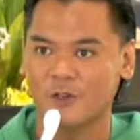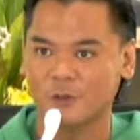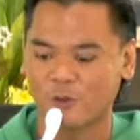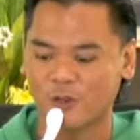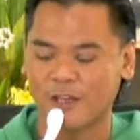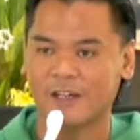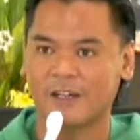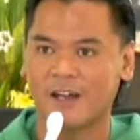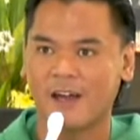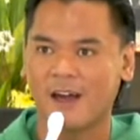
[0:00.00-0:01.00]
school
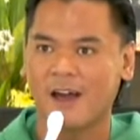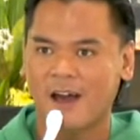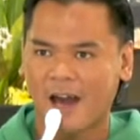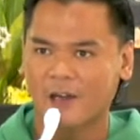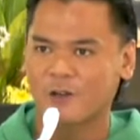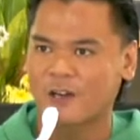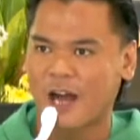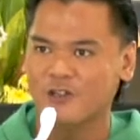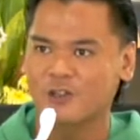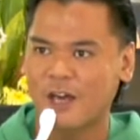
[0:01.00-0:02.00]
year. I
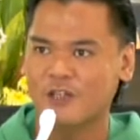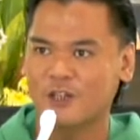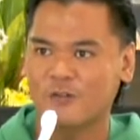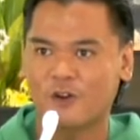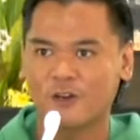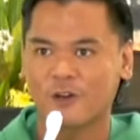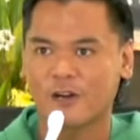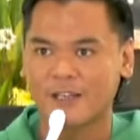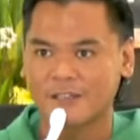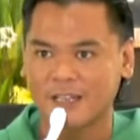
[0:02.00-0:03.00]
congratulate you for your
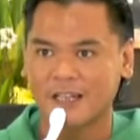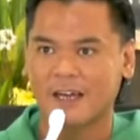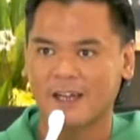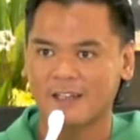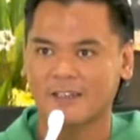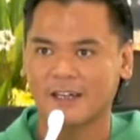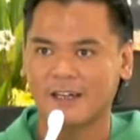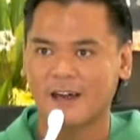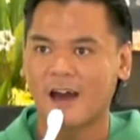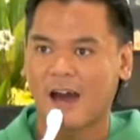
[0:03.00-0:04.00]

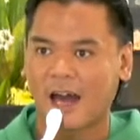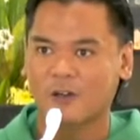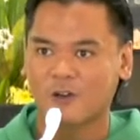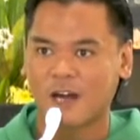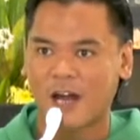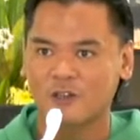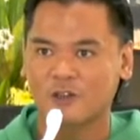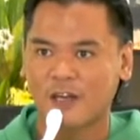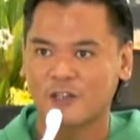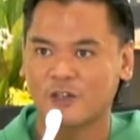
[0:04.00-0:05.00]
resiliency. I
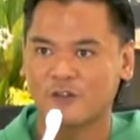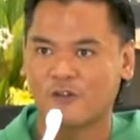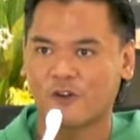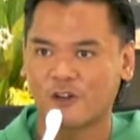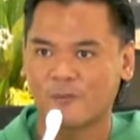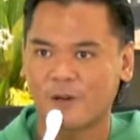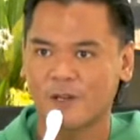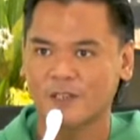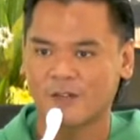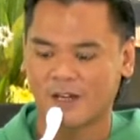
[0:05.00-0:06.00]
congratulate you for your
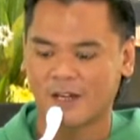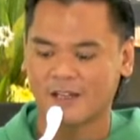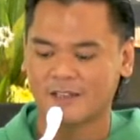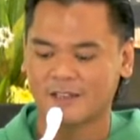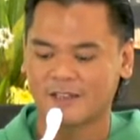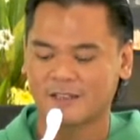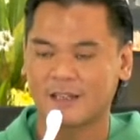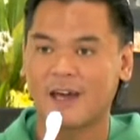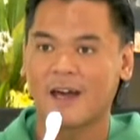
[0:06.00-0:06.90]
perseverance.